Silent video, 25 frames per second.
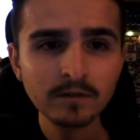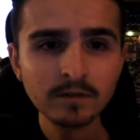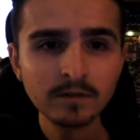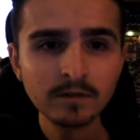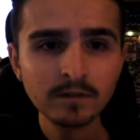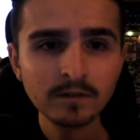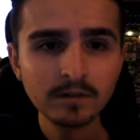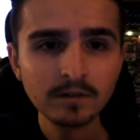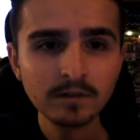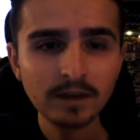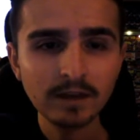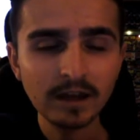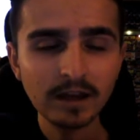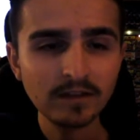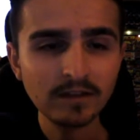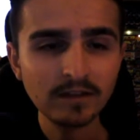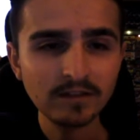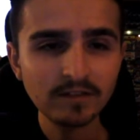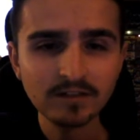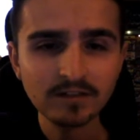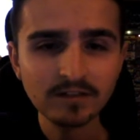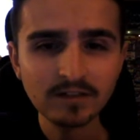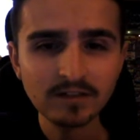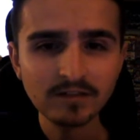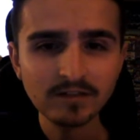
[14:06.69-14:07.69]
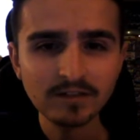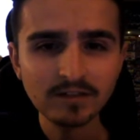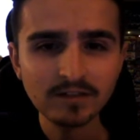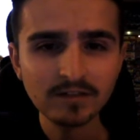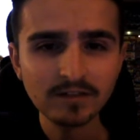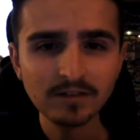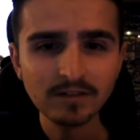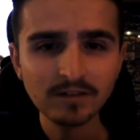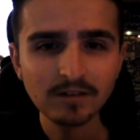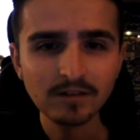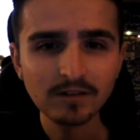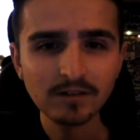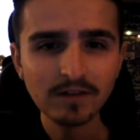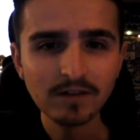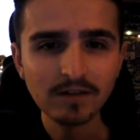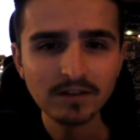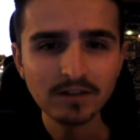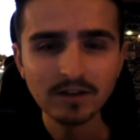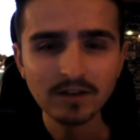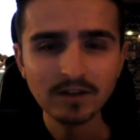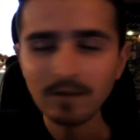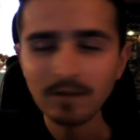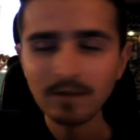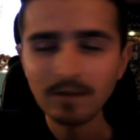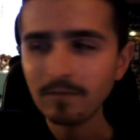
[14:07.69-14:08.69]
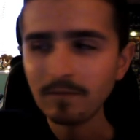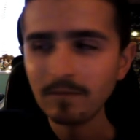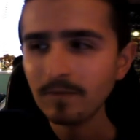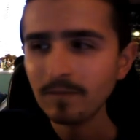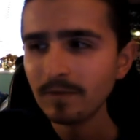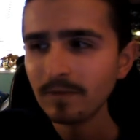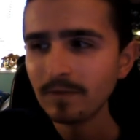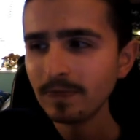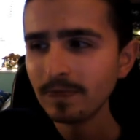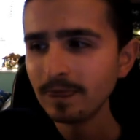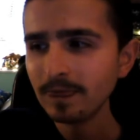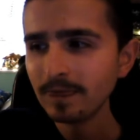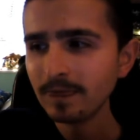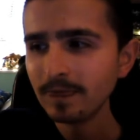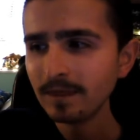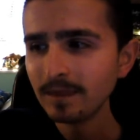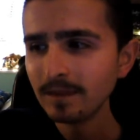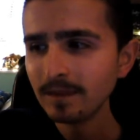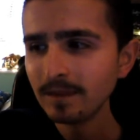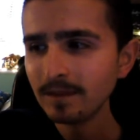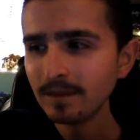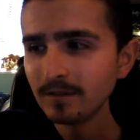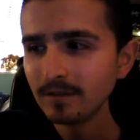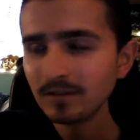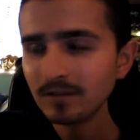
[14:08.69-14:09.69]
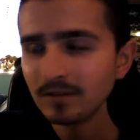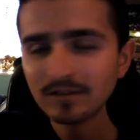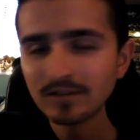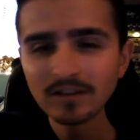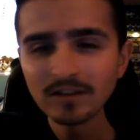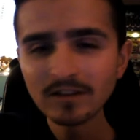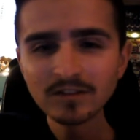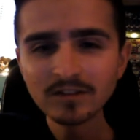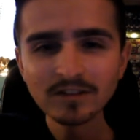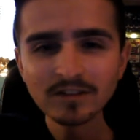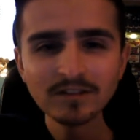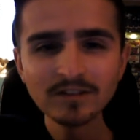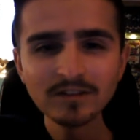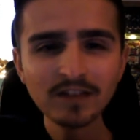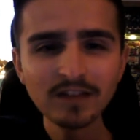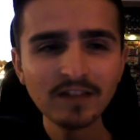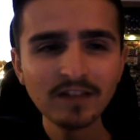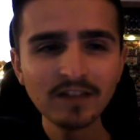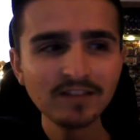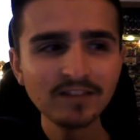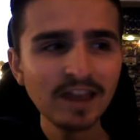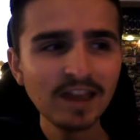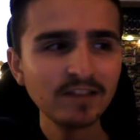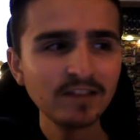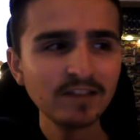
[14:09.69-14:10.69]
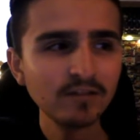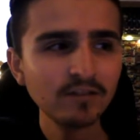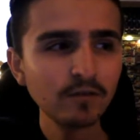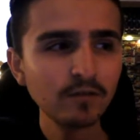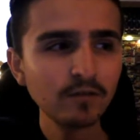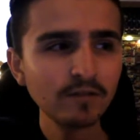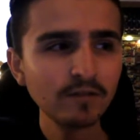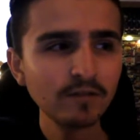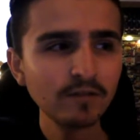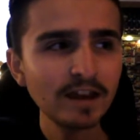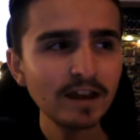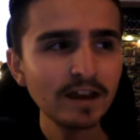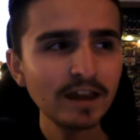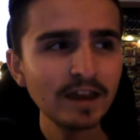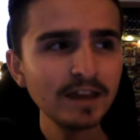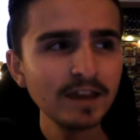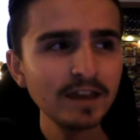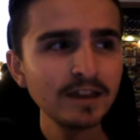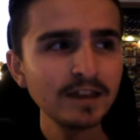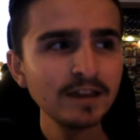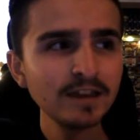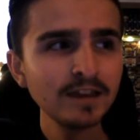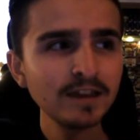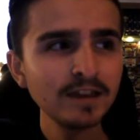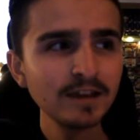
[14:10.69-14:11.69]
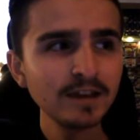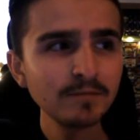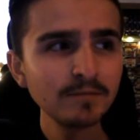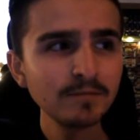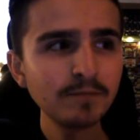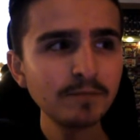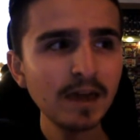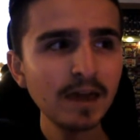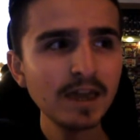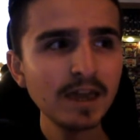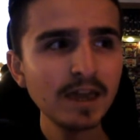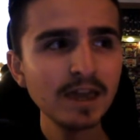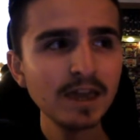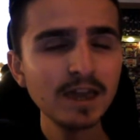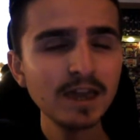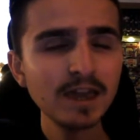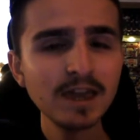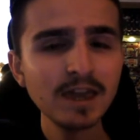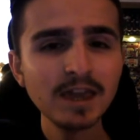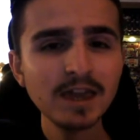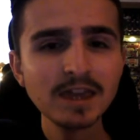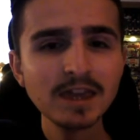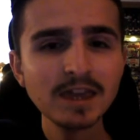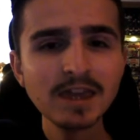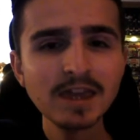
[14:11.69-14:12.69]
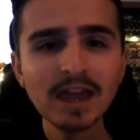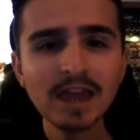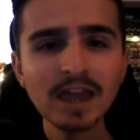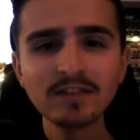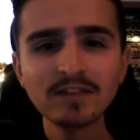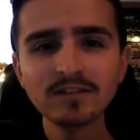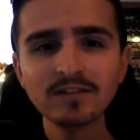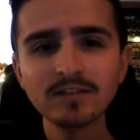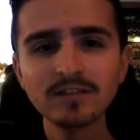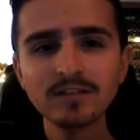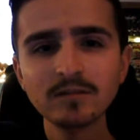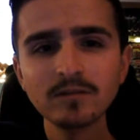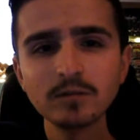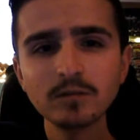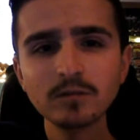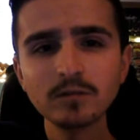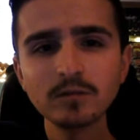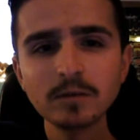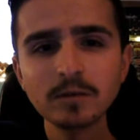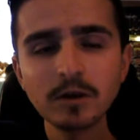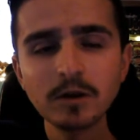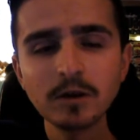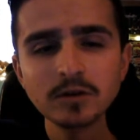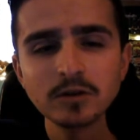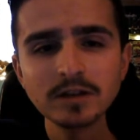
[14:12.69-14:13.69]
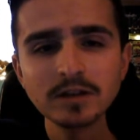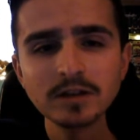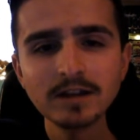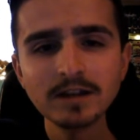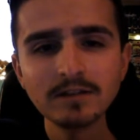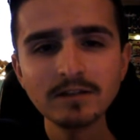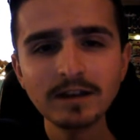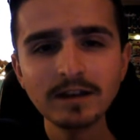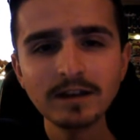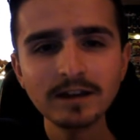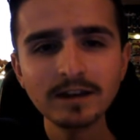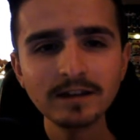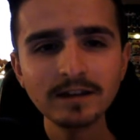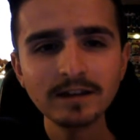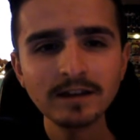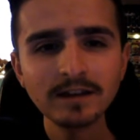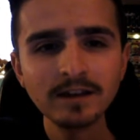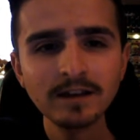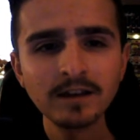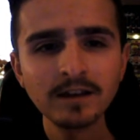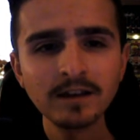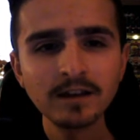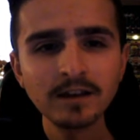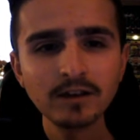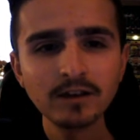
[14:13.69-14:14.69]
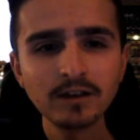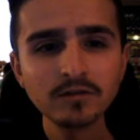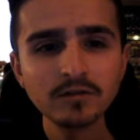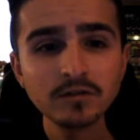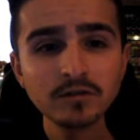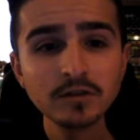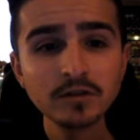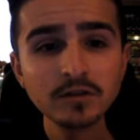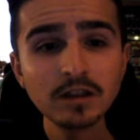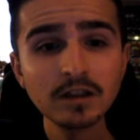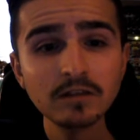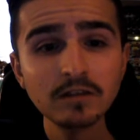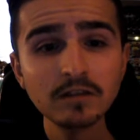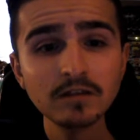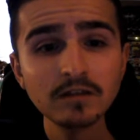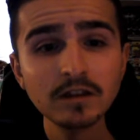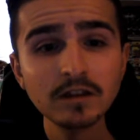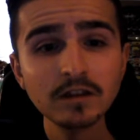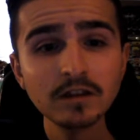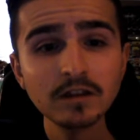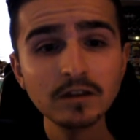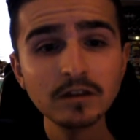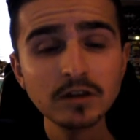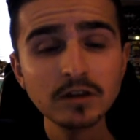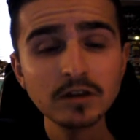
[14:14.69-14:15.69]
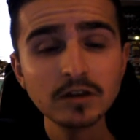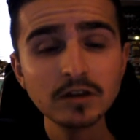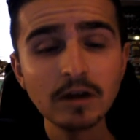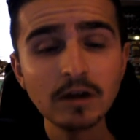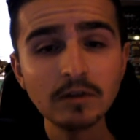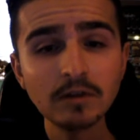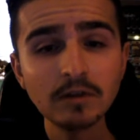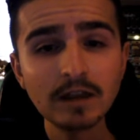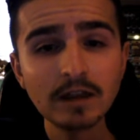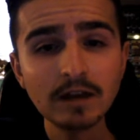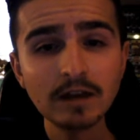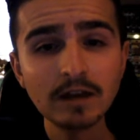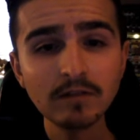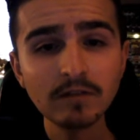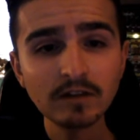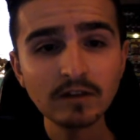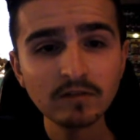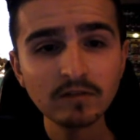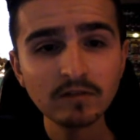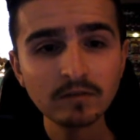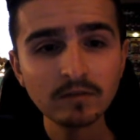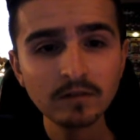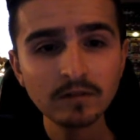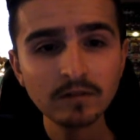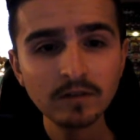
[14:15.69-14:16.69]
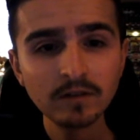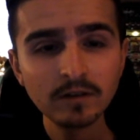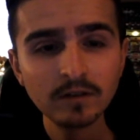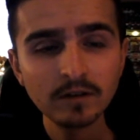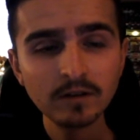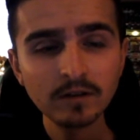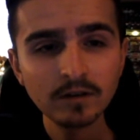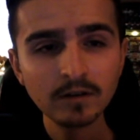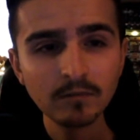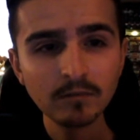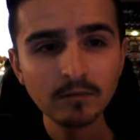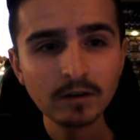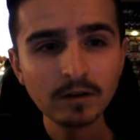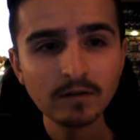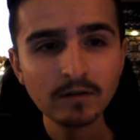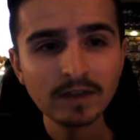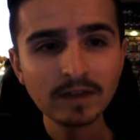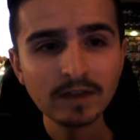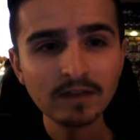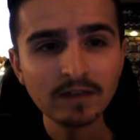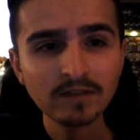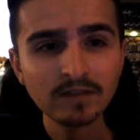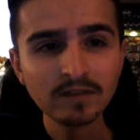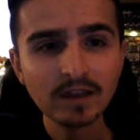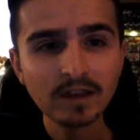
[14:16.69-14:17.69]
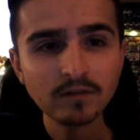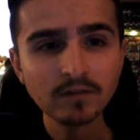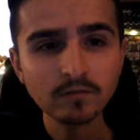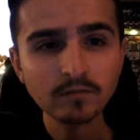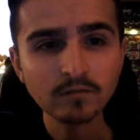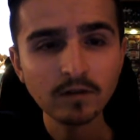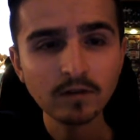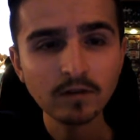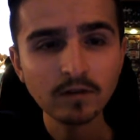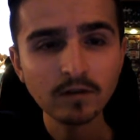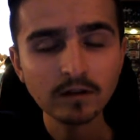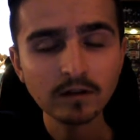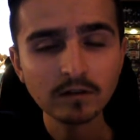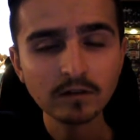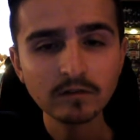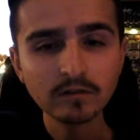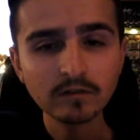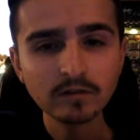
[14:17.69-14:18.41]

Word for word: And it's just a great time. Because it's like a sad song, really. But it gets all the emotion out, like, because you literally shout in the lyrics when you're at that stage of drunkenness.